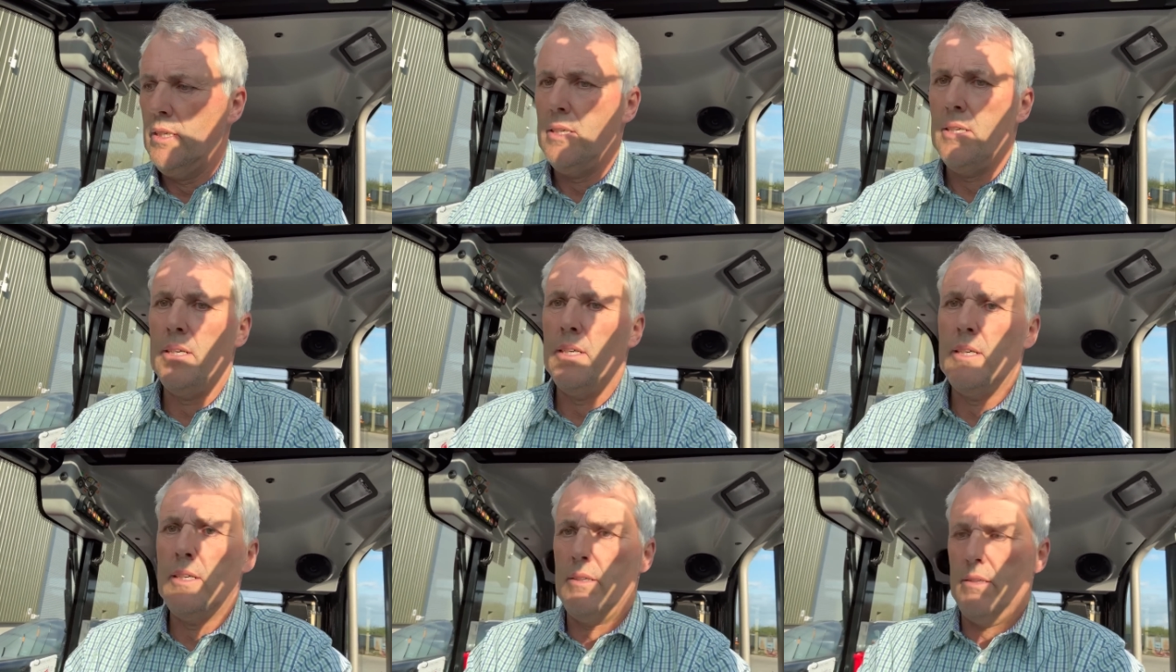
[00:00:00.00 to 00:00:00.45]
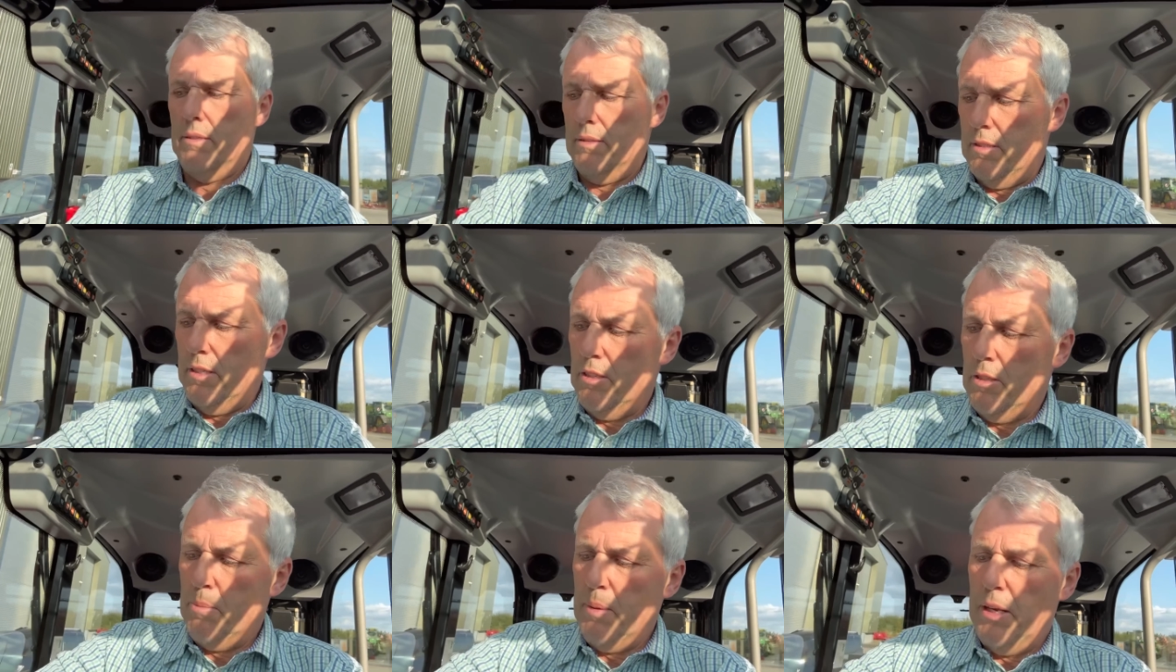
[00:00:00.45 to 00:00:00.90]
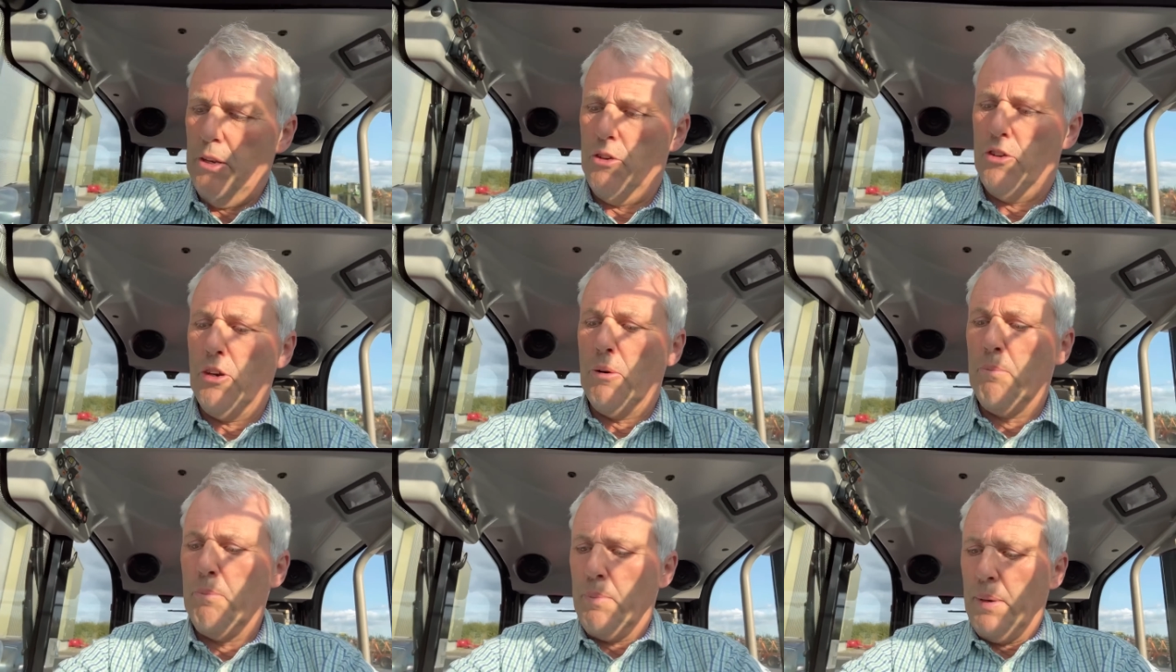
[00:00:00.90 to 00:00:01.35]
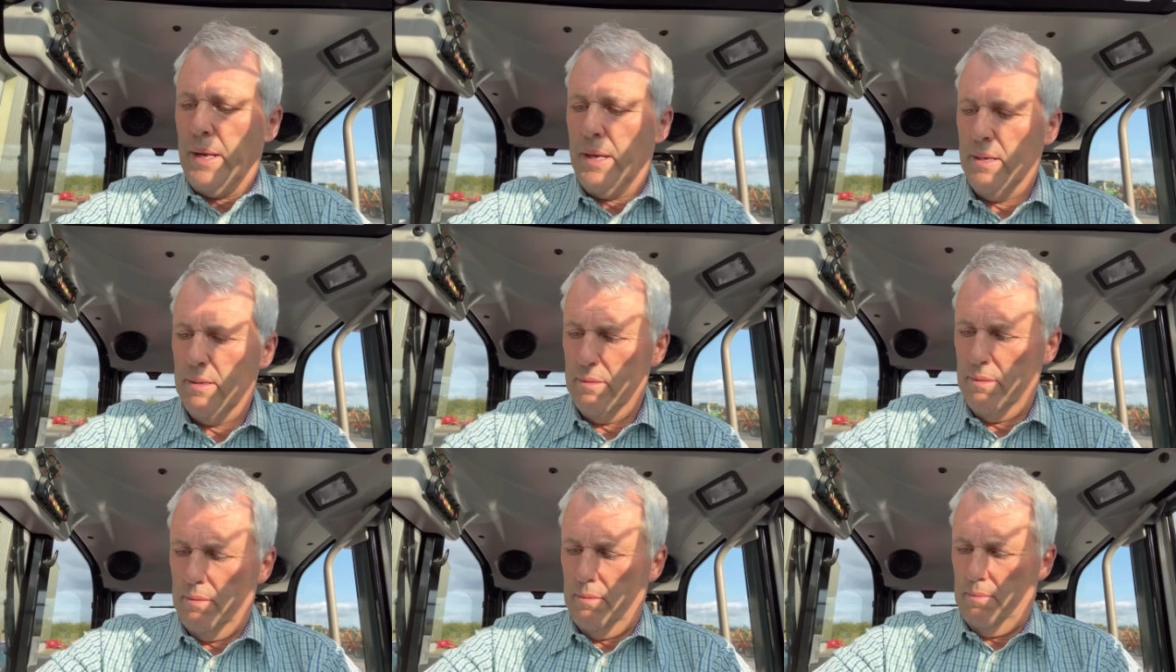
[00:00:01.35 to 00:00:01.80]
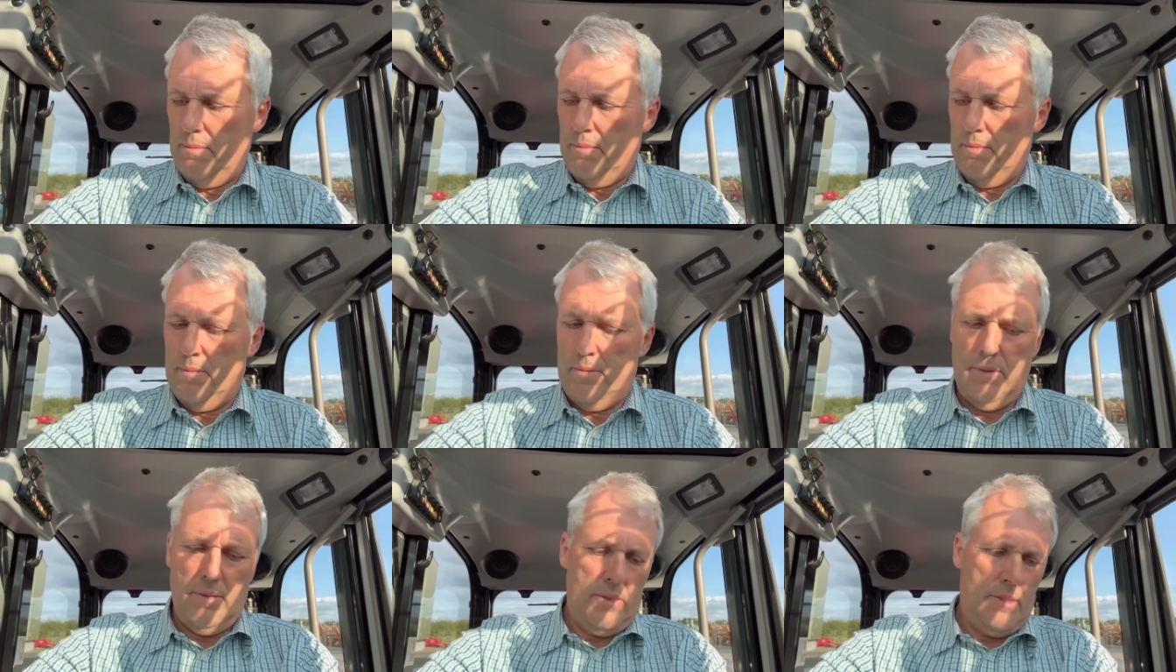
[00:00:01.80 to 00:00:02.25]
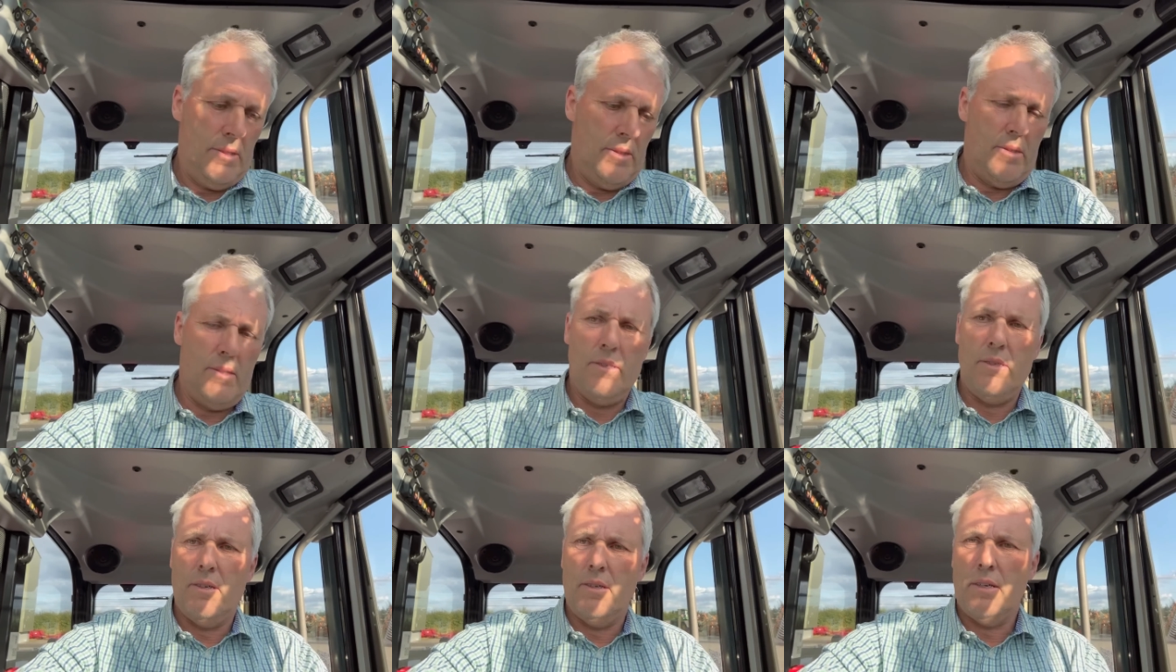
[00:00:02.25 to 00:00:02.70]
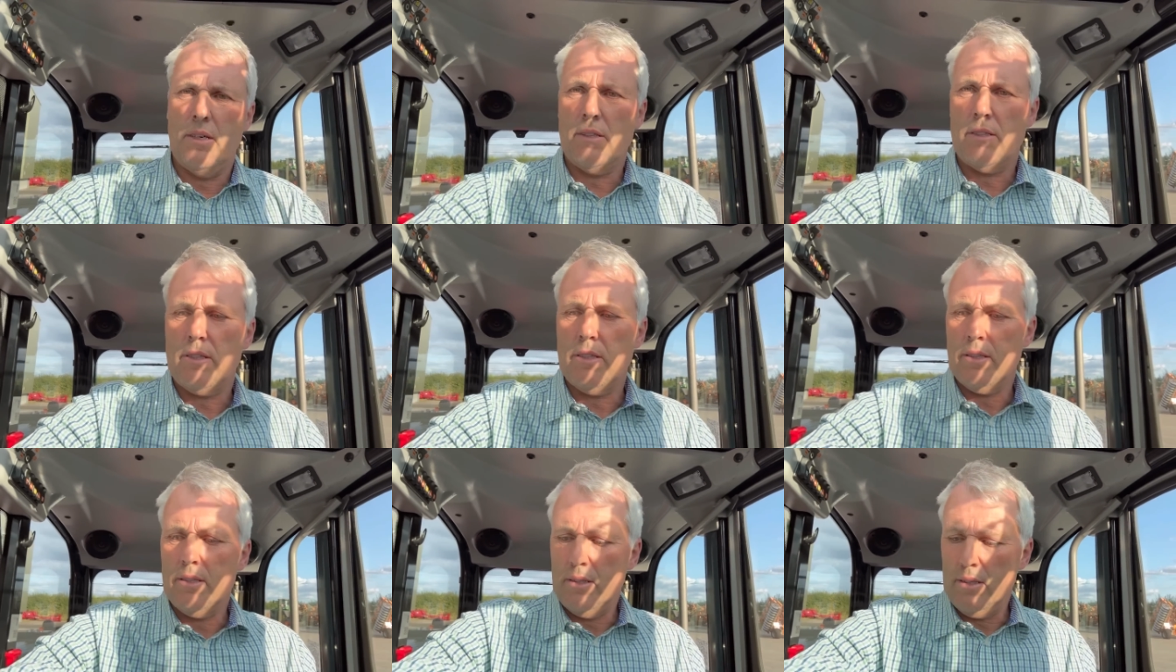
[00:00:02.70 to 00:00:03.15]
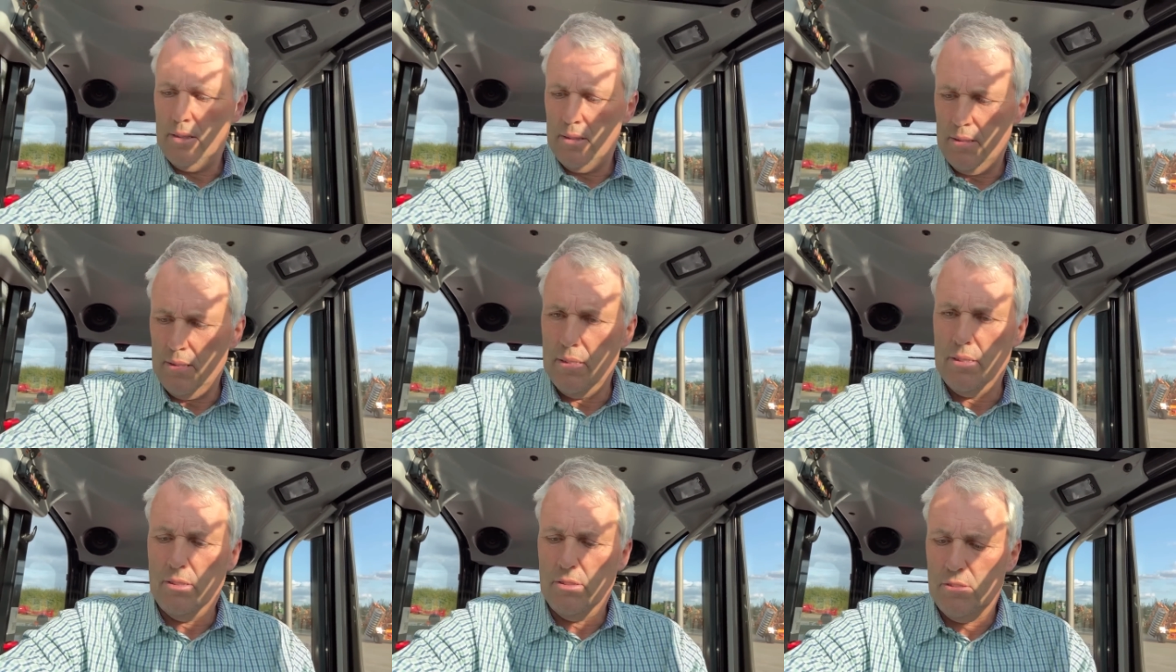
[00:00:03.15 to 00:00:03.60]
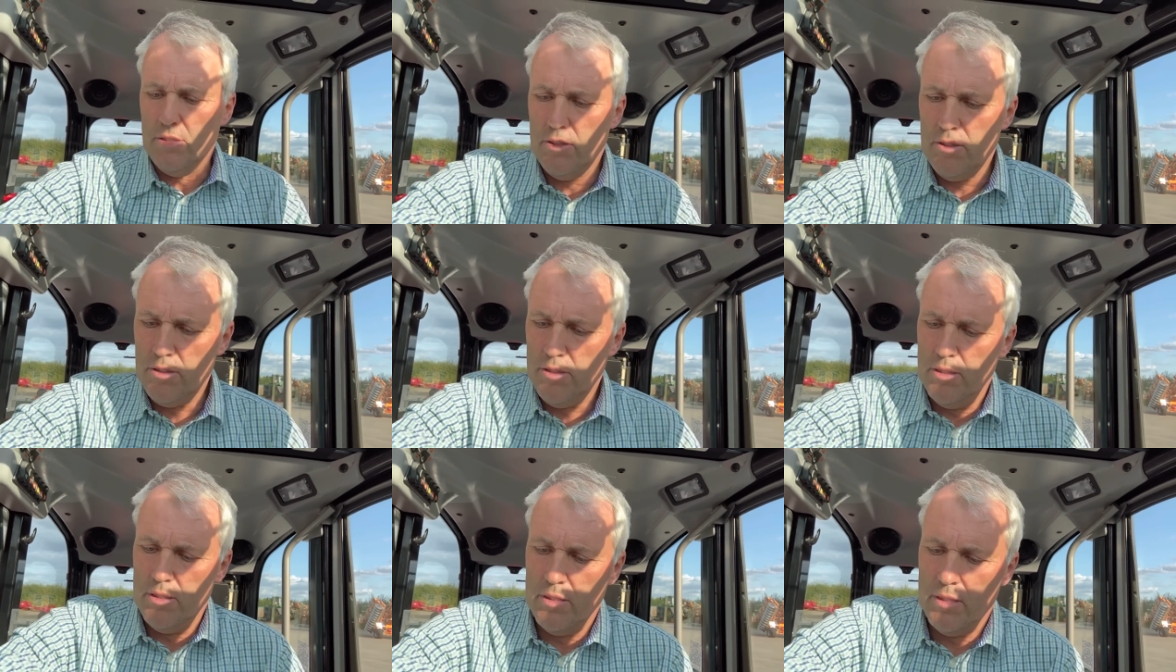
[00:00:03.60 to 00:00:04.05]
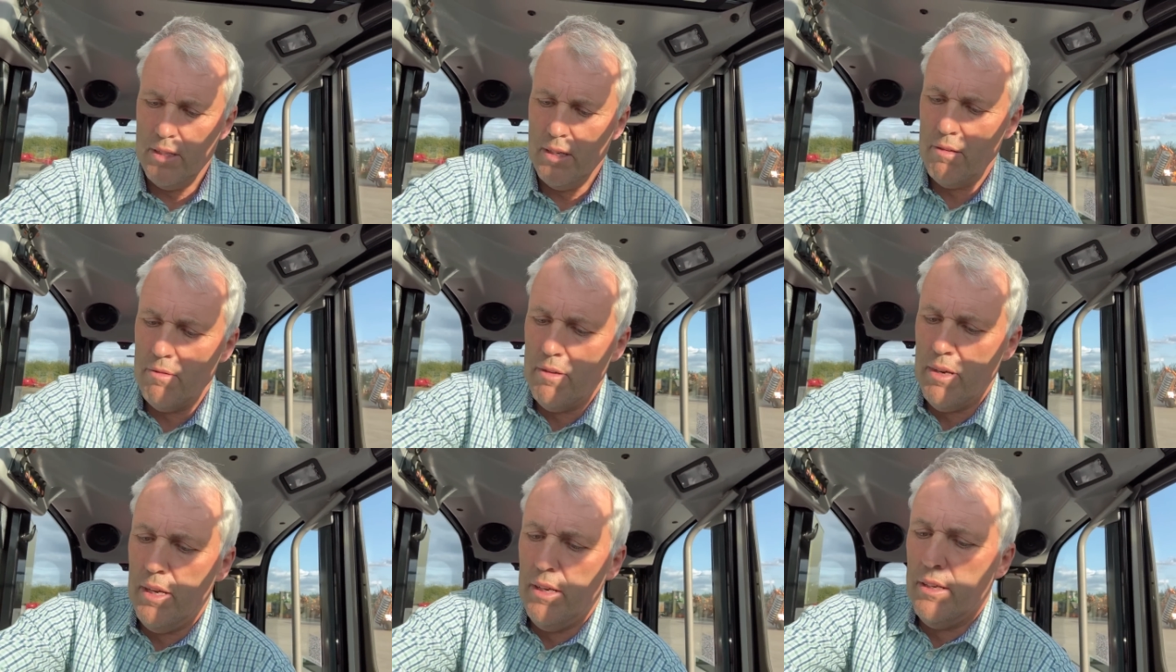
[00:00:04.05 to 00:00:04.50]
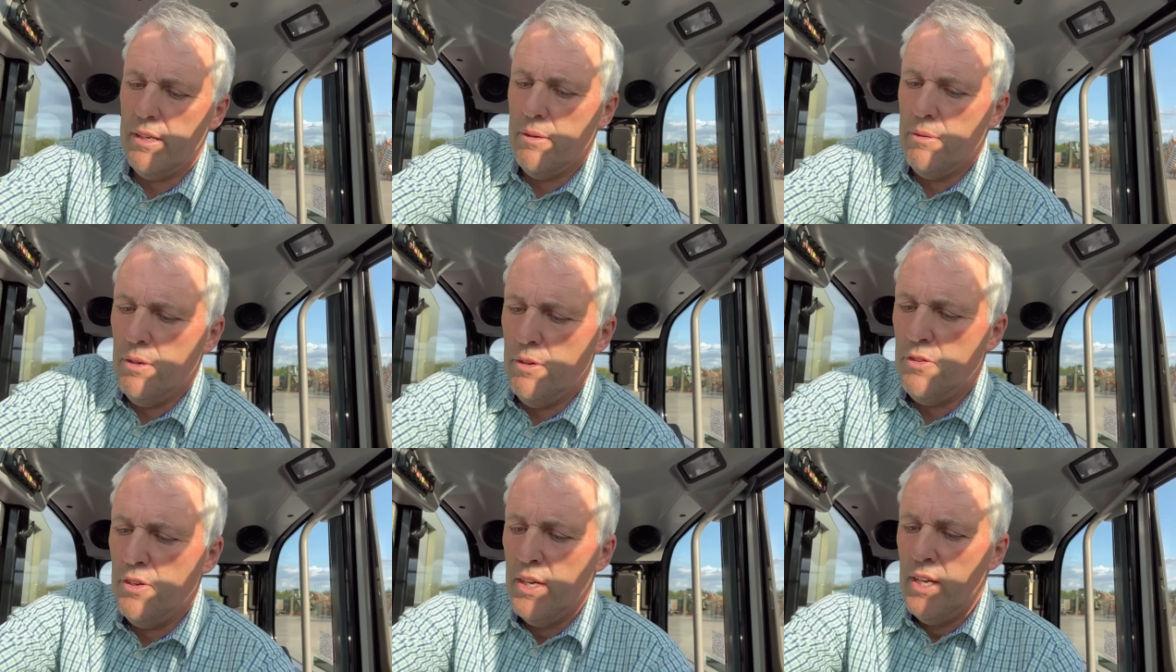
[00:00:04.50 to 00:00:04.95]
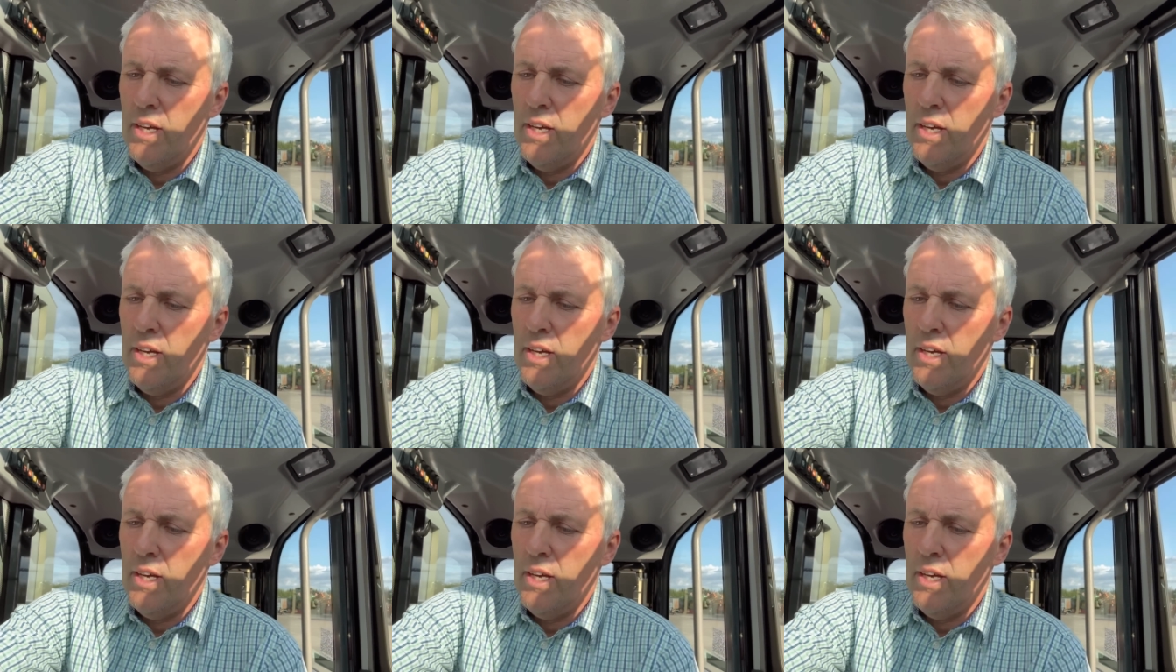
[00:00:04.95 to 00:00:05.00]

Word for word: uh, it is a bit jumpy. Because it was a, a Just turn that radio off.